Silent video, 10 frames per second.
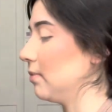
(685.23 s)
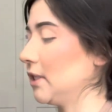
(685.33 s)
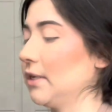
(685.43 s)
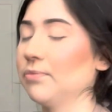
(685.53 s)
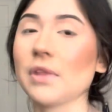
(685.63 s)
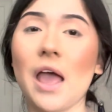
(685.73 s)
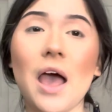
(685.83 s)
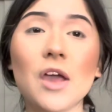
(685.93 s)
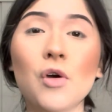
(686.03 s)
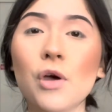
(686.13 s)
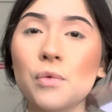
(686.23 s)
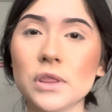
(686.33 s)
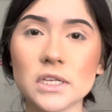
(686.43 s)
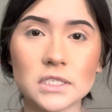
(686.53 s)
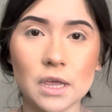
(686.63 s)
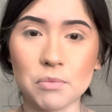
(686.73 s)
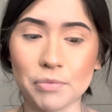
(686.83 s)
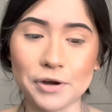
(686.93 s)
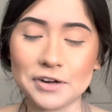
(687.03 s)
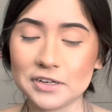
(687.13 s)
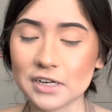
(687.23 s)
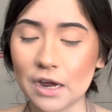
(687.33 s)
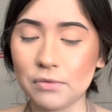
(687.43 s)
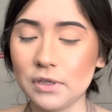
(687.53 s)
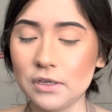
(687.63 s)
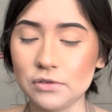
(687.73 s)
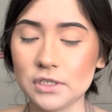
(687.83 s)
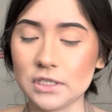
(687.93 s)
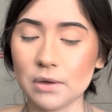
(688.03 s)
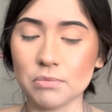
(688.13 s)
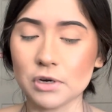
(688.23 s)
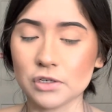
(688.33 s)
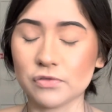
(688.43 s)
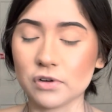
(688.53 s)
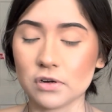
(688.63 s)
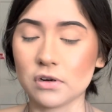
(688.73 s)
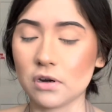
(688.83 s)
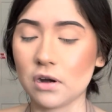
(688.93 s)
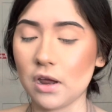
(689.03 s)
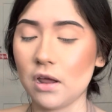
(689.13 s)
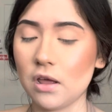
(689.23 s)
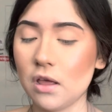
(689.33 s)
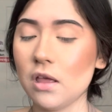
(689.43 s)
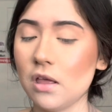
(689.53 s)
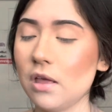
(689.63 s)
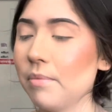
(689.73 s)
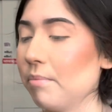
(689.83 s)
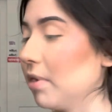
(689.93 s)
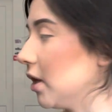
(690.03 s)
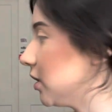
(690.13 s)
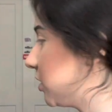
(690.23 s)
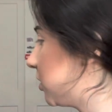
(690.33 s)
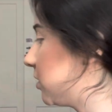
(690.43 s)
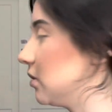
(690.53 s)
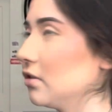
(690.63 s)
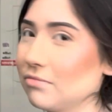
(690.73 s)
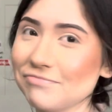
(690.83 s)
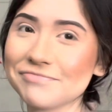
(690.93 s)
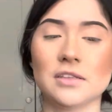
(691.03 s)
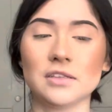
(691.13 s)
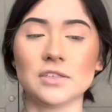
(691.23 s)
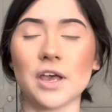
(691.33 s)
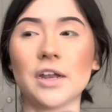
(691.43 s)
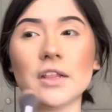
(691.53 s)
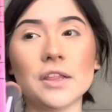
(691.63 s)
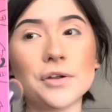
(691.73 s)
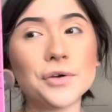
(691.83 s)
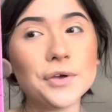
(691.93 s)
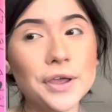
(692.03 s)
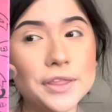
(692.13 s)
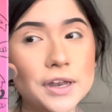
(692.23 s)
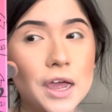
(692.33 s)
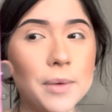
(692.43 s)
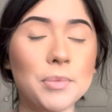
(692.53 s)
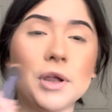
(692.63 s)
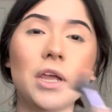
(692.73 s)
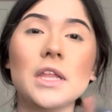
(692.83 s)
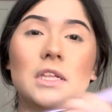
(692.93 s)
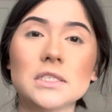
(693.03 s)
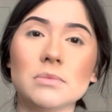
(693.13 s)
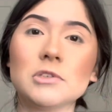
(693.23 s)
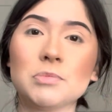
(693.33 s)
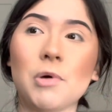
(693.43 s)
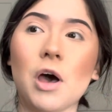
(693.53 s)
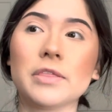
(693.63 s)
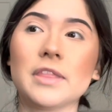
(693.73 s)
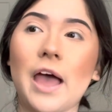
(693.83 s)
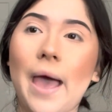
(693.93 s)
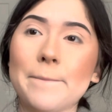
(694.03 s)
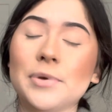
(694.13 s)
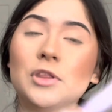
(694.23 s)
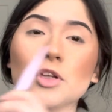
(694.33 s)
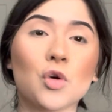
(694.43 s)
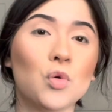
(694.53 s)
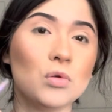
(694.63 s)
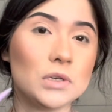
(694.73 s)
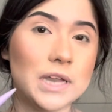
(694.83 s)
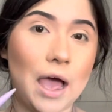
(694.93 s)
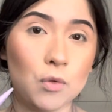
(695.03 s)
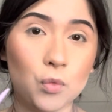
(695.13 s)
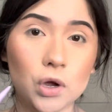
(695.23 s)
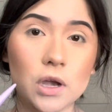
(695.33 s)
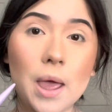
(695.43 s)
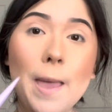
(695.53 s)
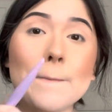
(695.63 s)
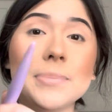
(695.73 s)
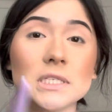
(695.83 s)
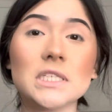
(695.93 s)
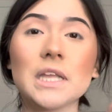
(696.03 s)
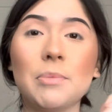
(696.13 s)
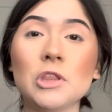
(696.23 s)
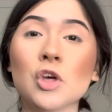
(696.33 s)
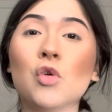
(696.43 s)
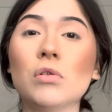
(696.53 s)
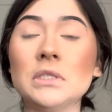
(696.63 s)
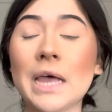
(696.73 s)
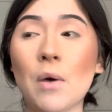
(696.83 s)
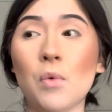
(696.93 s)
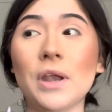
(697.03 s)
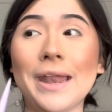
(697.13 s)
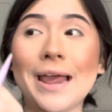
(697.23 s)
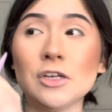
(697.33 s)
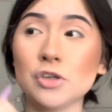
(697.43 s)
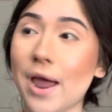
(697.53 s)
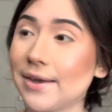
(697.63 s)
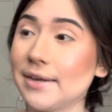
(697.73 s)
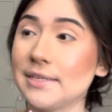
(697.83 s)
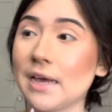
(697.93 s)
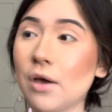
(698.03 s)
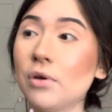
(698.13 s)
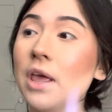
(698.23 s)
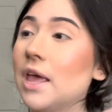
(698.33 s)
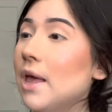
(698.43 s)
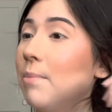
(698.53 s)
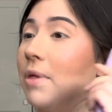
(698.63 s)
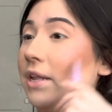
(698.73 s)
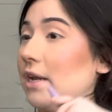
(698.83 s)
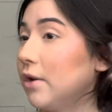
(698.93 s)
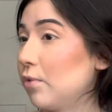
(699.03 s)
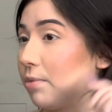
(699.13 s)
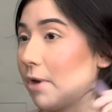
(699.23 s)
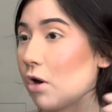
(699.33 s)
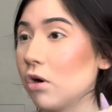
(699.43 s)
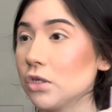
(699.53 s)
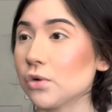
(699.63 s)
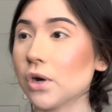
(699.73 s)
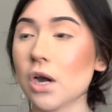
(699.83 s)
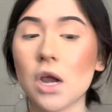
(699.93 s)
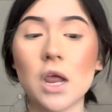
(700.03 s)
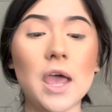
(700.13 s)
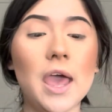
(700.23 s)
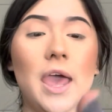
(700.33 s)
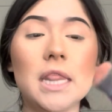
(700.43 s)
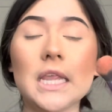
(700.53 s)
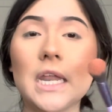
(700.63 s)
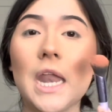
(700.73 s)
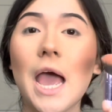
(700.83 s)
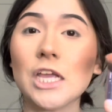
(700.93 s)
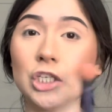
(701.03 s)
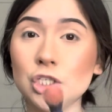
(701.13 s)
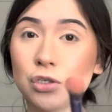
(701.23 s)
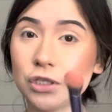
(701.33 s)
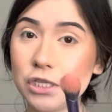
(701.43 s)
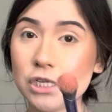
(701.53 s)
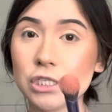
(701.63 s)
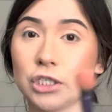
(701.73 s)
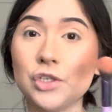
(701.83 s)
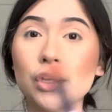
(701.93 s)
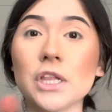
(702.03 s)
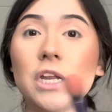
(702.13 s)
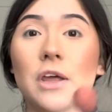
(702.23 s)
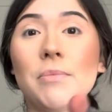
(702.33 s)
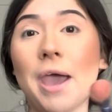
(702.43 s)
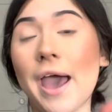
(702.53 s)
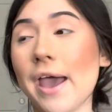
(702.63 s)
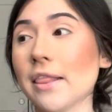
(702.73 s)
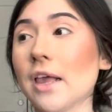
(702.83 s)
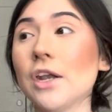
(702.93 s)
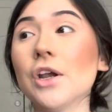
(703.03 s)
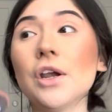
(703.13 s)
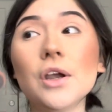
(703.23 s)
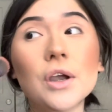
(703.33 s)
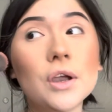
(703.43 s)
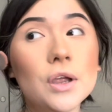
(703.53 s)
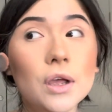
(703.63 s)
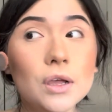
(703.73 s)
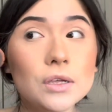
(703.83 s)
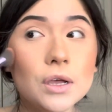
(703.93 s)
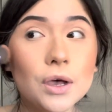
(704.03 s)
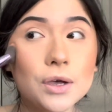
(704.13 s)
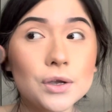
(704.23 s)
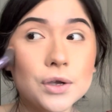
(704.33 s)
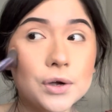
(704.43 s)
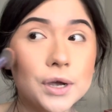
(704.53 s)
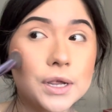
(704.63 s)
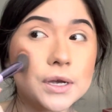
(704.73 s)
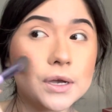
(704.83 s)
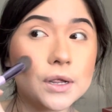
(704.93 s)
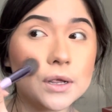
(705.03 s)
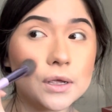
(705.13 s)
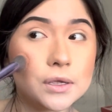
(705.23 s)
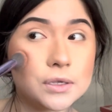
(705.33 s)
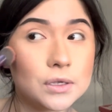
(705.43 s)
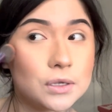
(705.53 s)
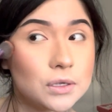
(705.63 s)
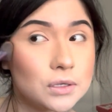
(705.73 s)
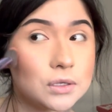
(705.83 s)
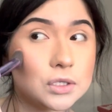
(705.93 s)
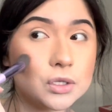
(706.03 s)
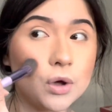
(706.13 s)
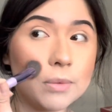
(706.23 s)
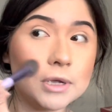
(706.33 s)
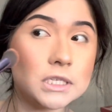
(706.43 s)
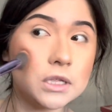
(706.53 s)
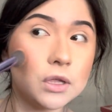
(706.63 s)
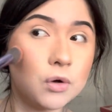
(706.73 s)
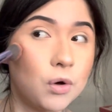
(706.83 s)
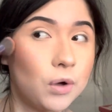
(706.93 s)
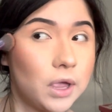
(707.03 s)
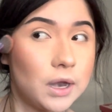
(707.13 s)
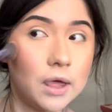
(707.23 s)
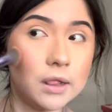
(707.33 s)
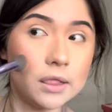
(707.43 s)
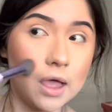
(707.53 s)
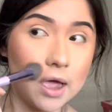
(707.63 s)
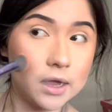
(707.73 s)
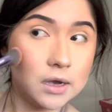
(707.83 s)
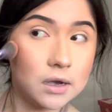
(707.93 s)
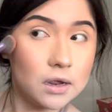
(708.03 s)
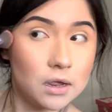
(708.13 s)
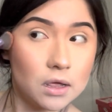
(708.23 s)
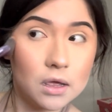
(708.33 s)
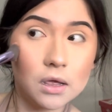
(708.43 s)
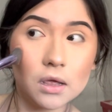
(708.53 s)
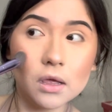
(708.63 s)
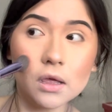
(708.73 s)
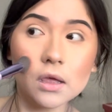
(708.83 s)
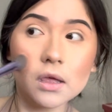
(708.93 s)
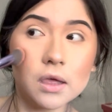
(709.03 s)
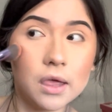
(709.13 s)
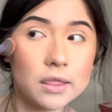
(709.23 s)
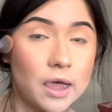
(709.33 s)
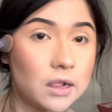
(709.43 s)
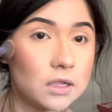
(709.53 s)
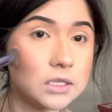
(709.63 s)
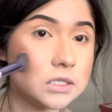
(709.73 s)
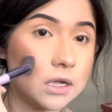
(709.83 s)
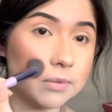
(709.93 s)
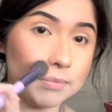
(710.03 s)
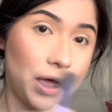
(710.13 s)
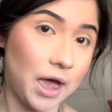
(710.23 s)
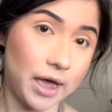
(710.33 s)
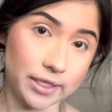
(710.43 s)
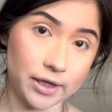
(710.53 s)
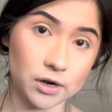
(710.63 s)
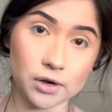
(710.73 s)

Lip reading: me see. I go in with the same brush. I really use the same brush for blush. So I add a little, and then I put it in the same spot that I put the cool down one. But since I put the cool down one and I dragged it down, it blended in with my contour. And then I just use this to clean up my highlighter under it. So I basically go in a line, and that cleans up my highlighter.